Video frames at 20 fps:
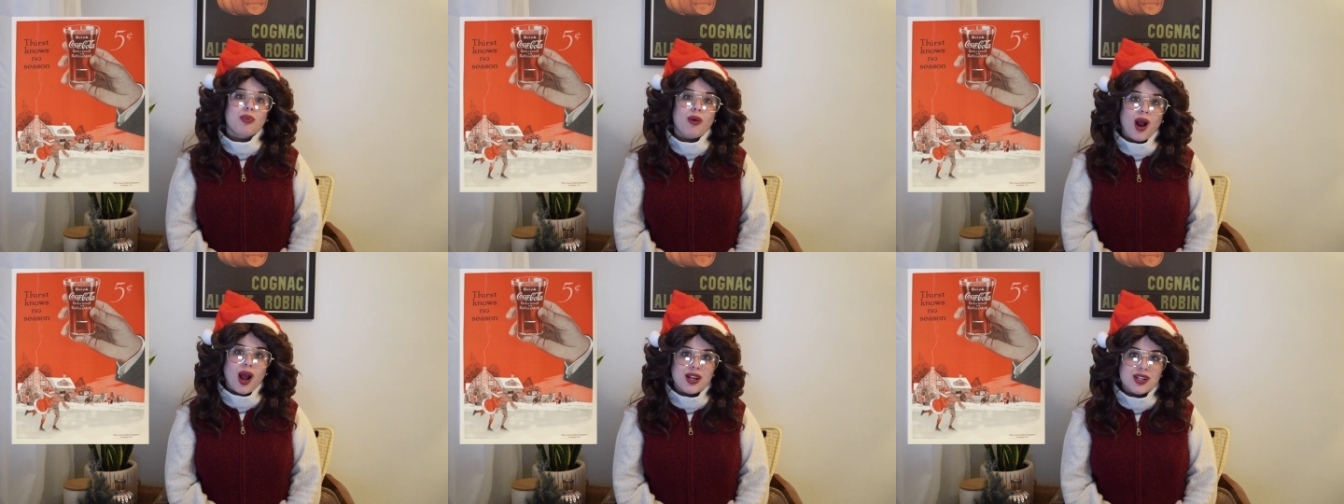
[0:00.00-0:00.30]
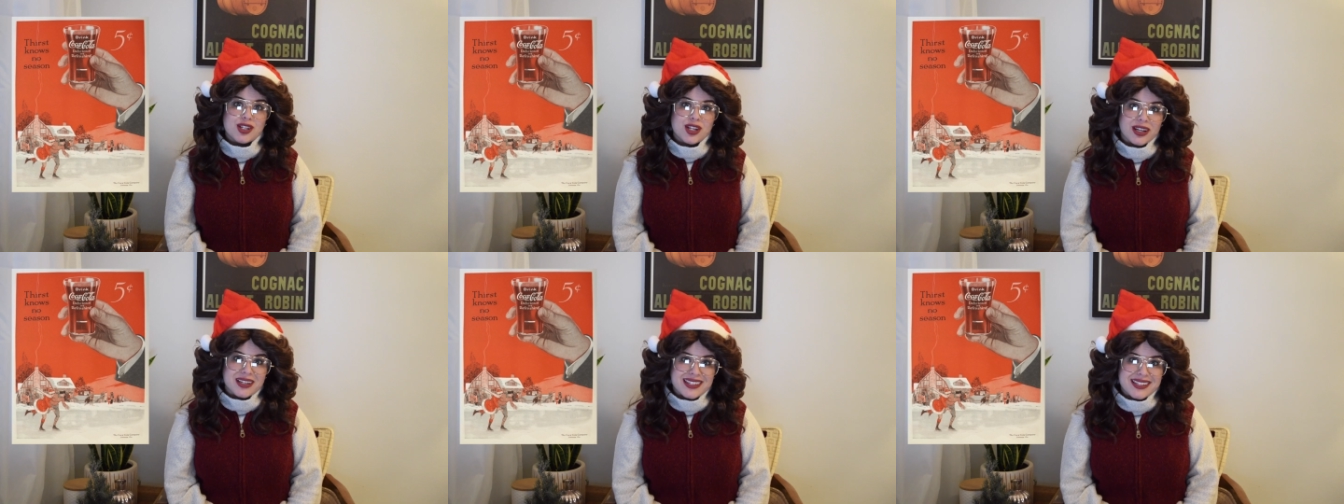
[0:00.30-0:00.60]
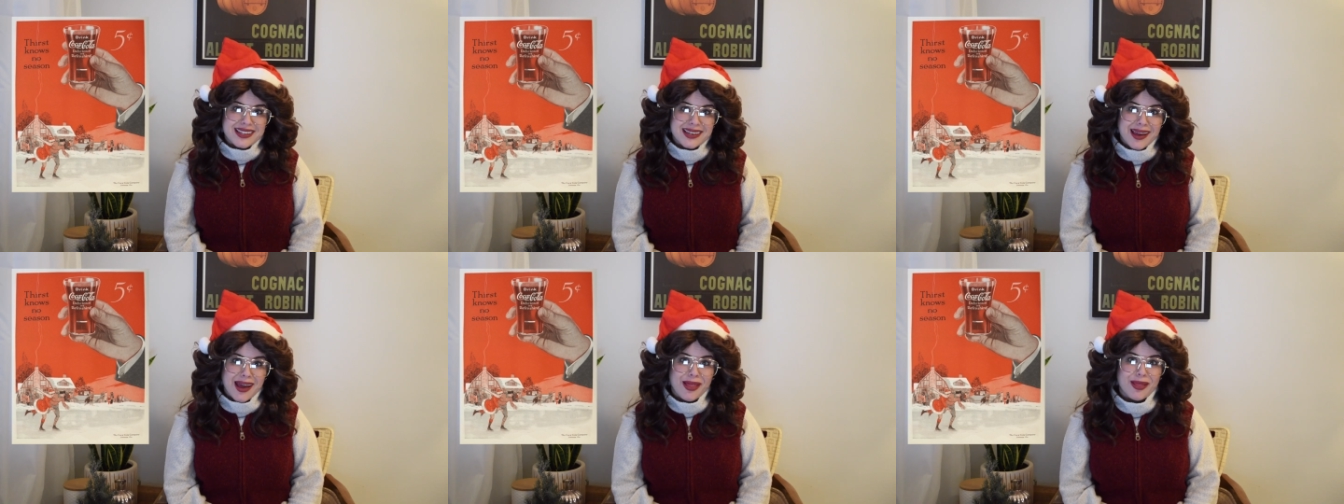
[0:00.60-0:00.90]
project
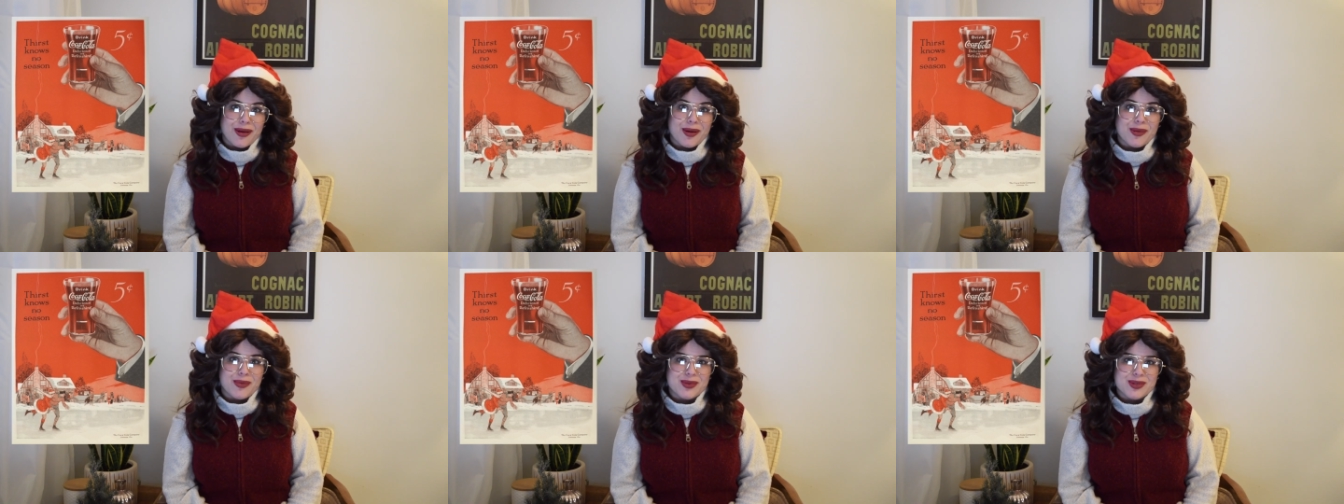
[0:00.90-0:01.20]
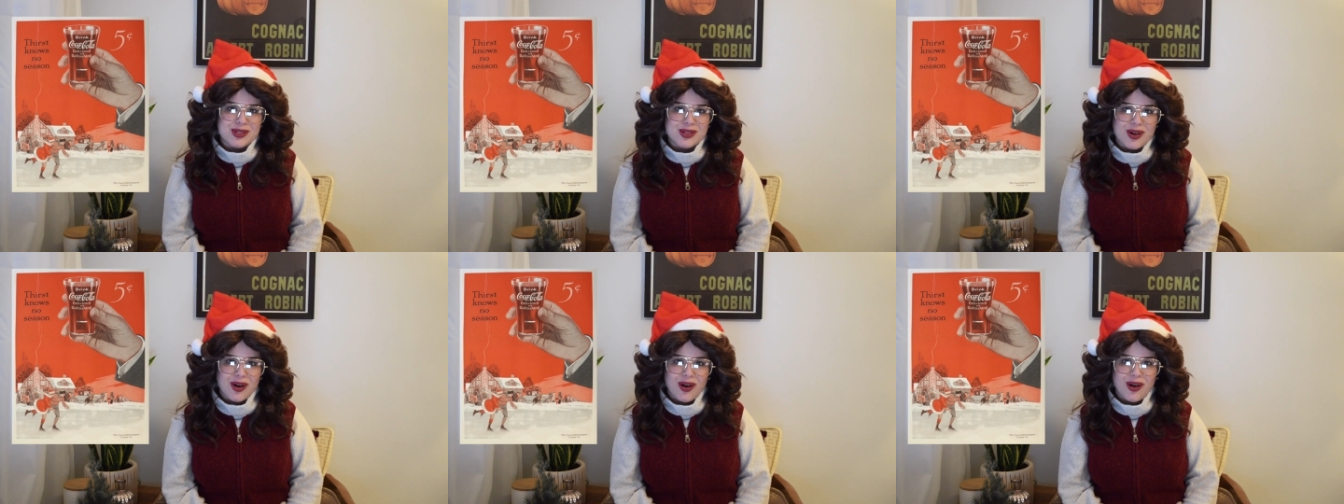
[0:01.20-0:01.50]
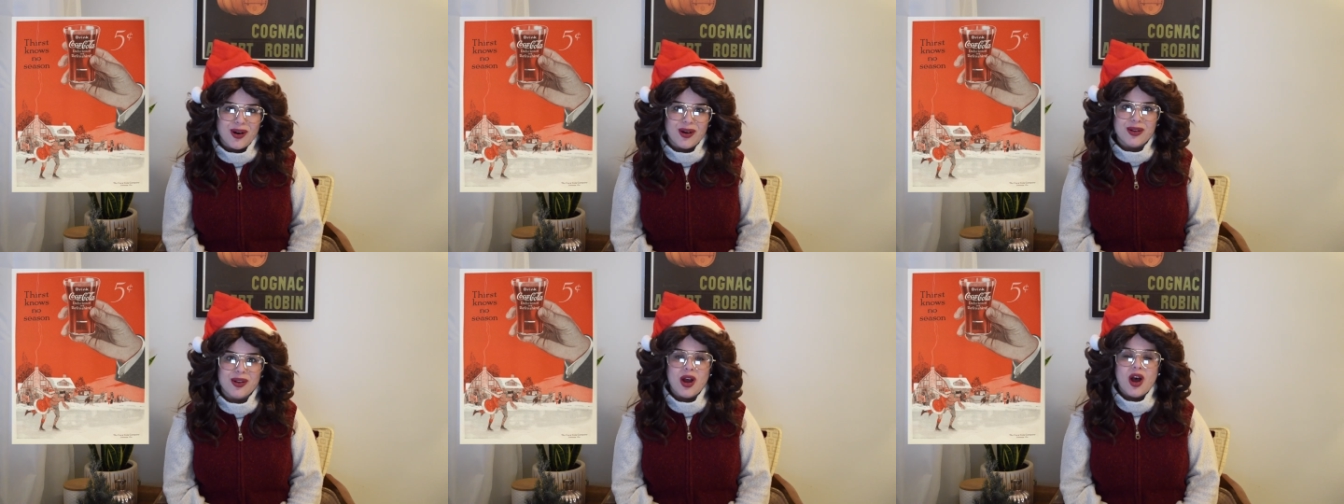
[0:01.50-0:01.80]
together was
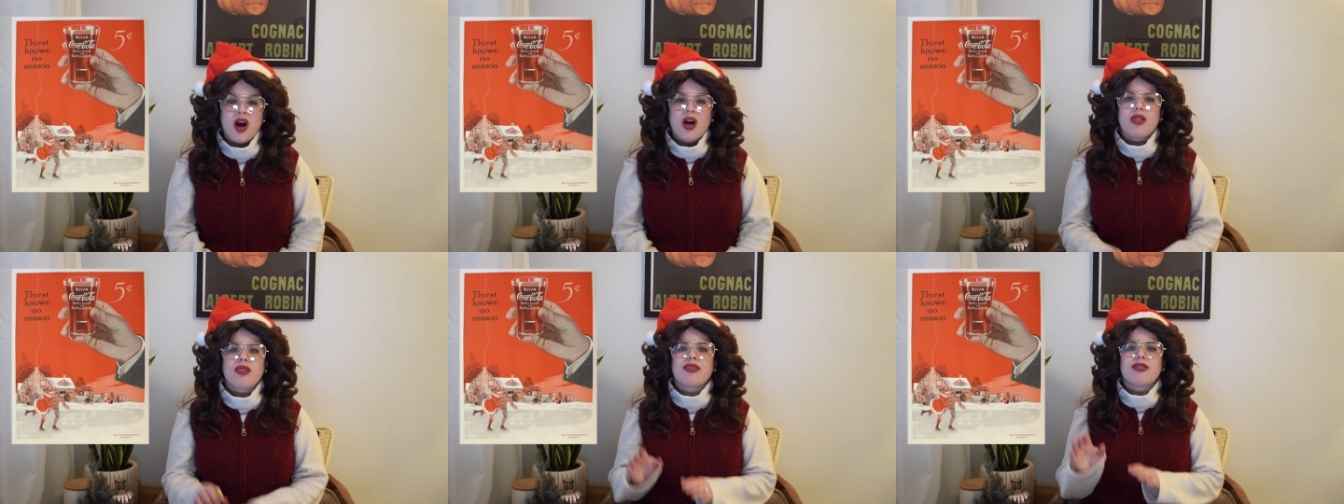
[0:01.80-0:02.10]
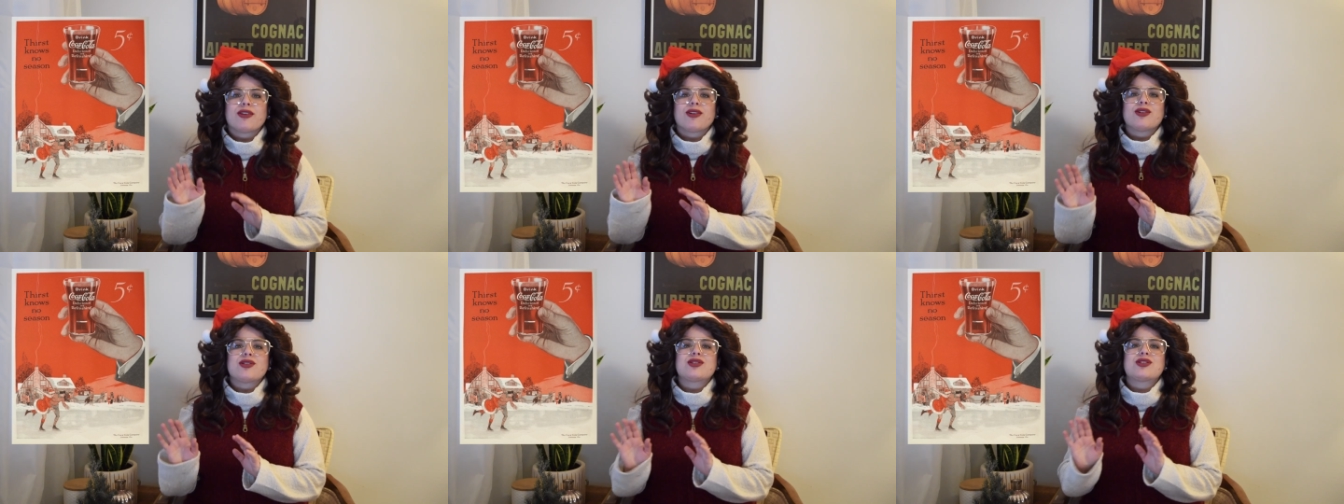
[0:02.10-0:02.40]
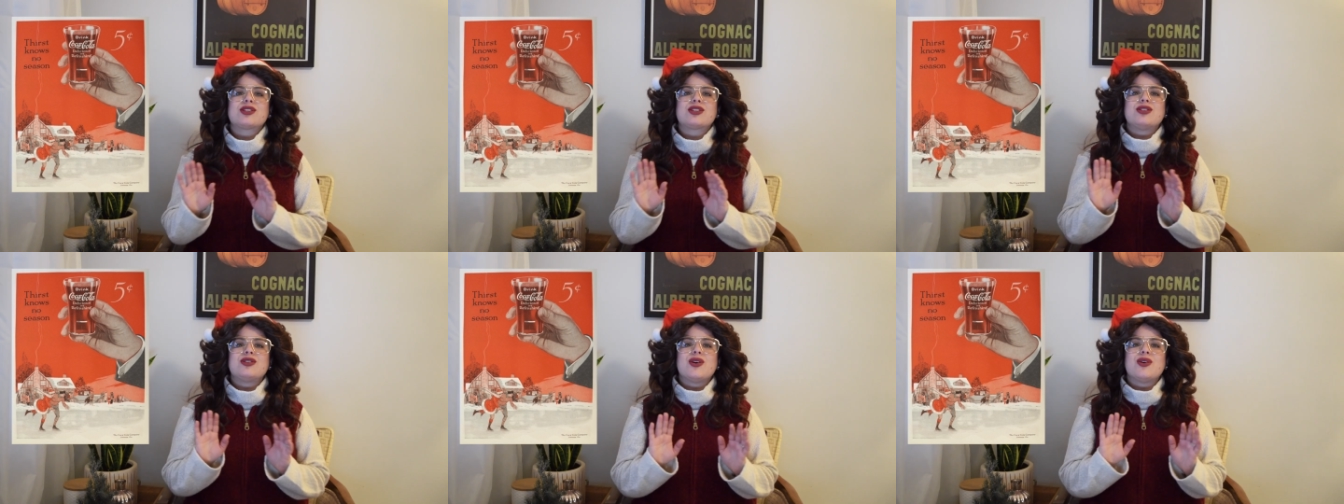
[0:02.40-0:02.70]
called
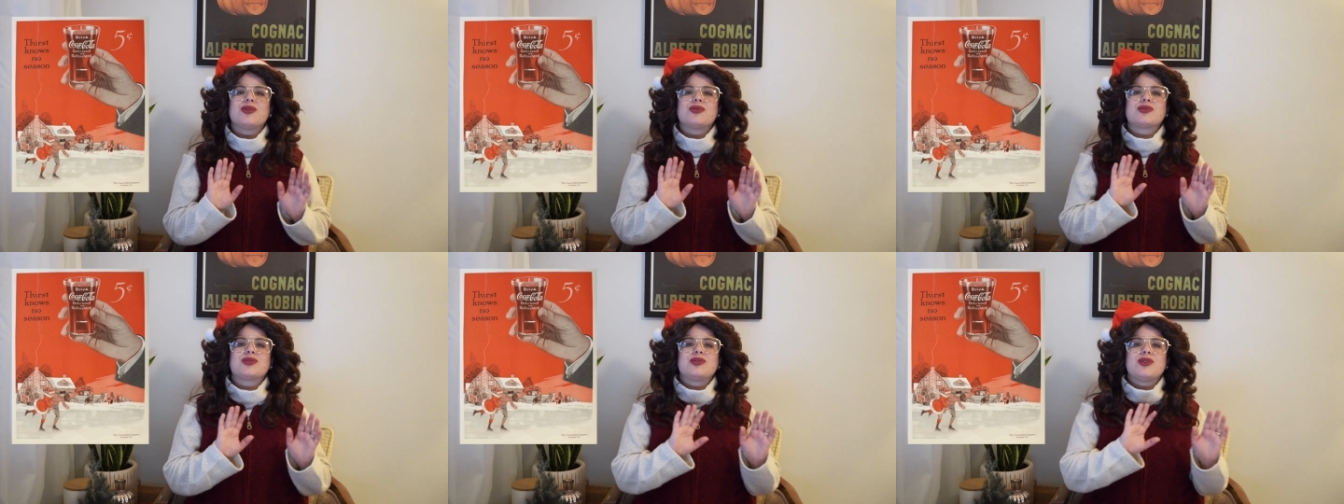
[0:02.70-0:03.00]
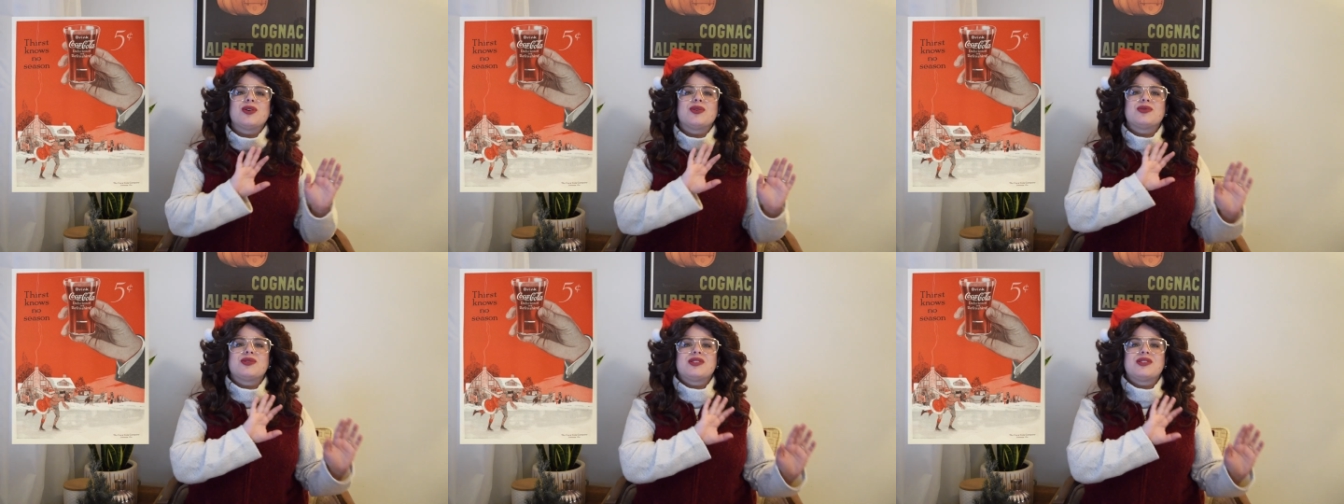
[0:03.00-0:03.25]
Thirst Knows No